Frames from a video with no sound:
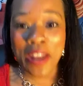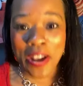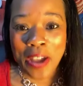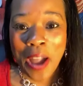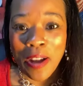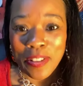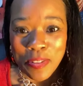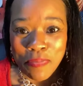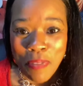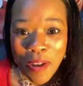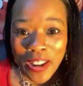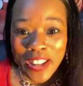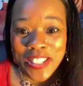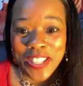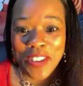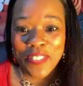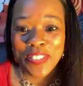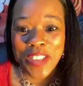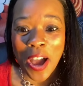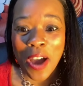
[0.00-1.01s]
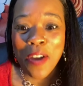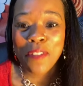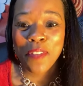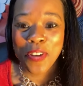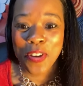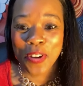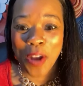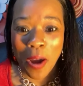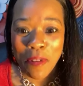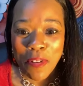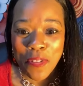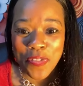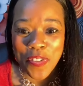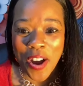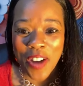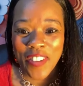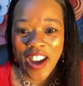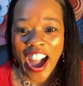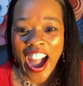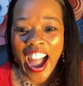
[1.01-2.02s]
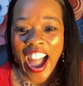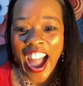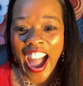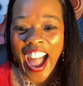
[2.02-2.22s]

man accountability. Tell him where you're coming from.